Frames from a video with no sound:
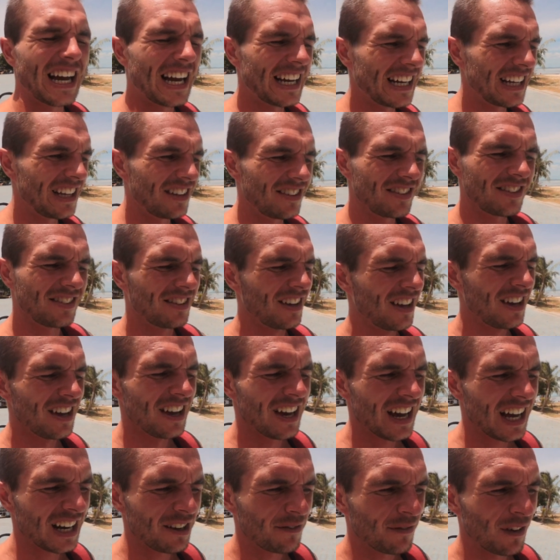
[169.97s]
and it's
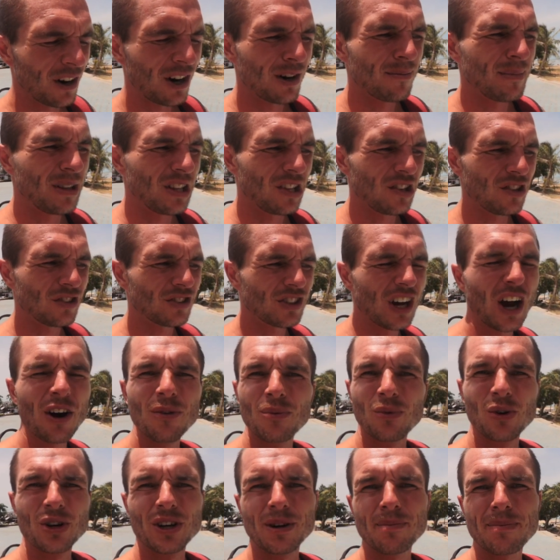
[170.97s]
an environment that you
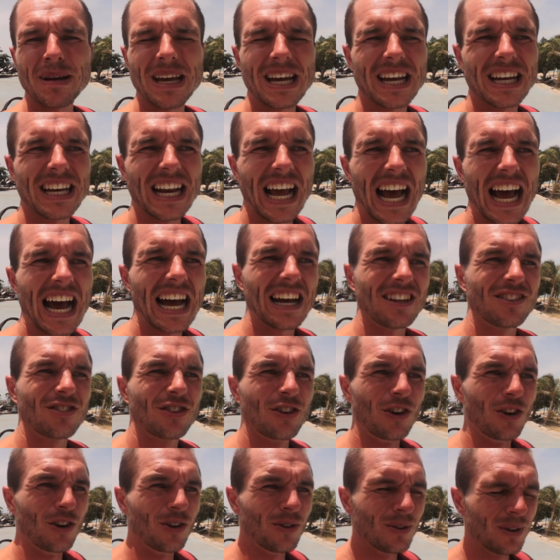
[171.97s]
don't want to be in at
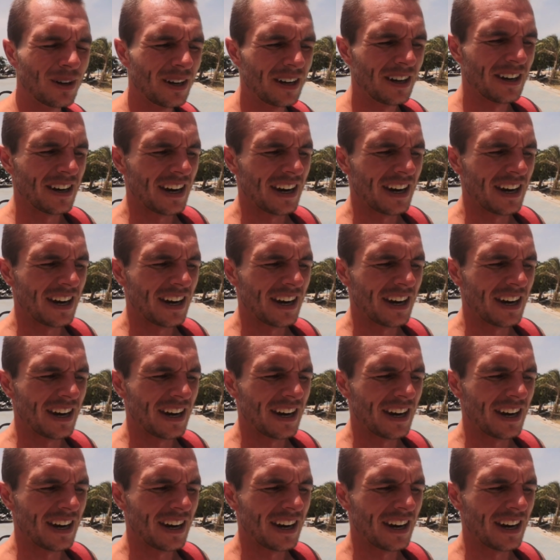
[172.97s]
all.